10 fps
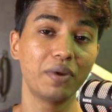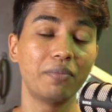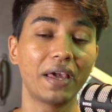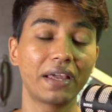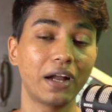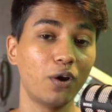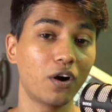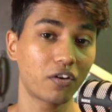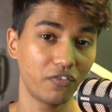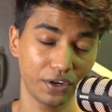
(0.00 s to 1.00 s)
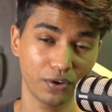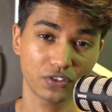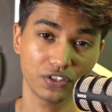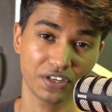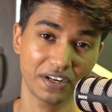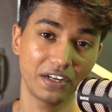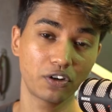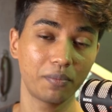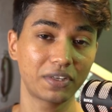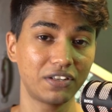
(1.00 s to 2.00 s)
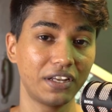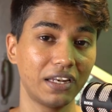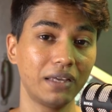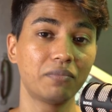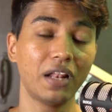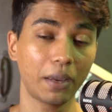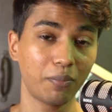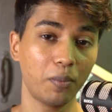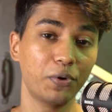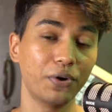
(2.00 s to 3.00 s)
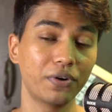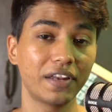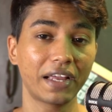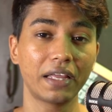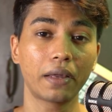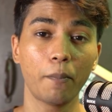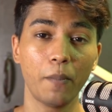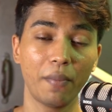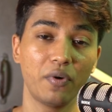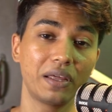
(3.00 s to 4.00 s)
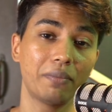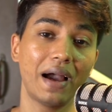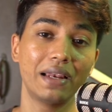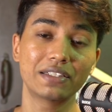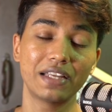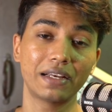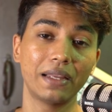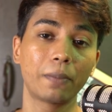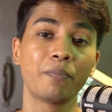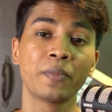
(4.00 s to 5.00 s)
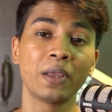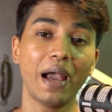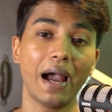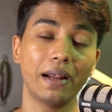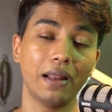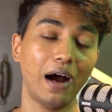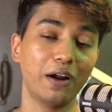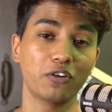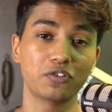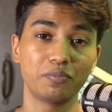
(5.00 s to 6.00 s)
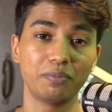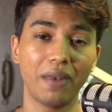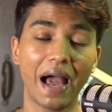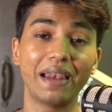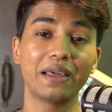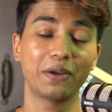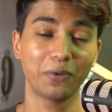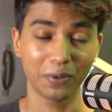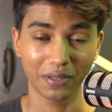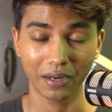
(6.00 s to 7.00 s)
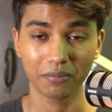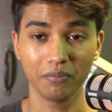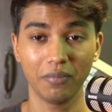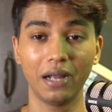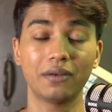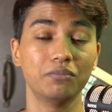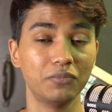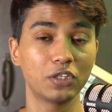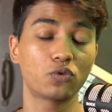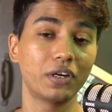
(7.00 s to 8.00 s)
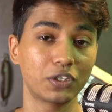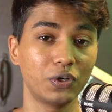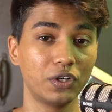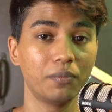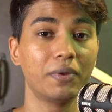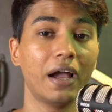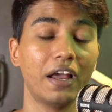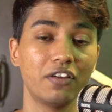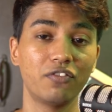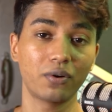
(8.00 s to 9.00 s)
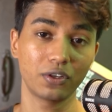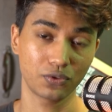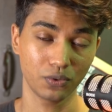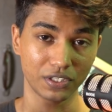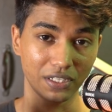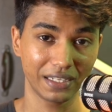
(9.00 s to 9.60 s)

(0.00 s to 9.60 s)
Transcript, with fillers: been making a lot of videos on general topics lately like Pomodoro technique, memory palace technique and art of planning and all that but this one is going to be highly focused towards